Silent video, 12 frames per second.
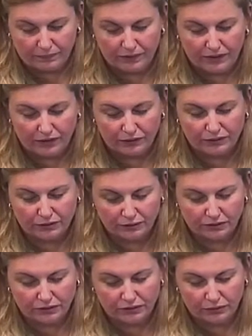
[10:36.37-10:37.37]
I also
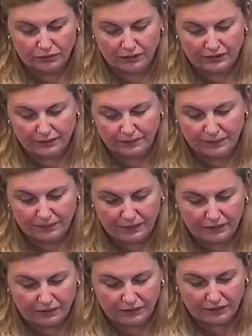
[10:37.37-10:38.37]
want to talk a little bit
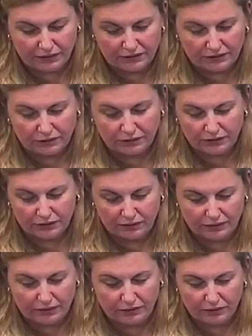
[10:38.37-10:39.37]
about the
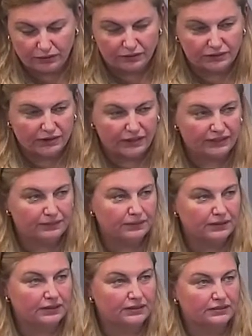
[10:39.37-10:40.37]
socio-legal context
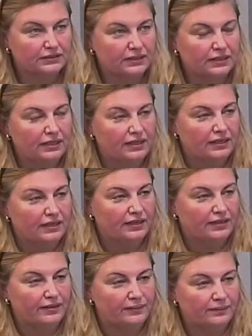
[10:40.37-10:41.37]
because,
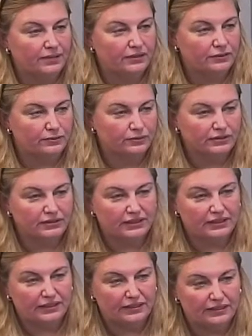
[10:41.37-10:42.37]
as we'll
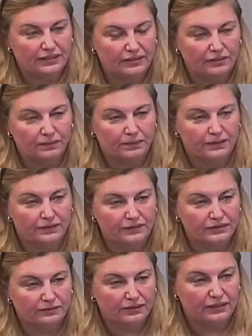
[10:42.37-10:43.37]
see in
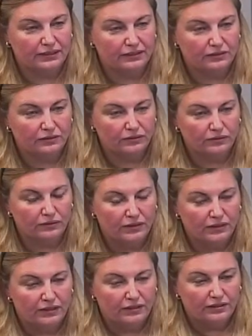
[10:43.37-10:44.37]
comparison with air law,
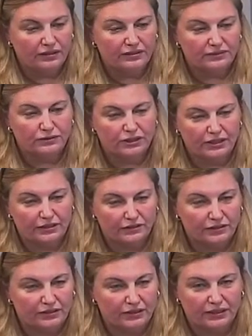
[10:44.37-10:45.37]
things have
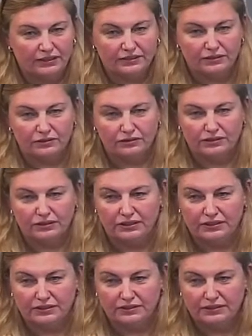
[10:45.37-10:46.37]
changed in the last 100
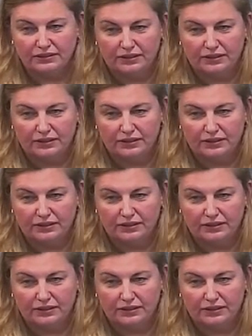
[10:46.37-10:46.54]
years.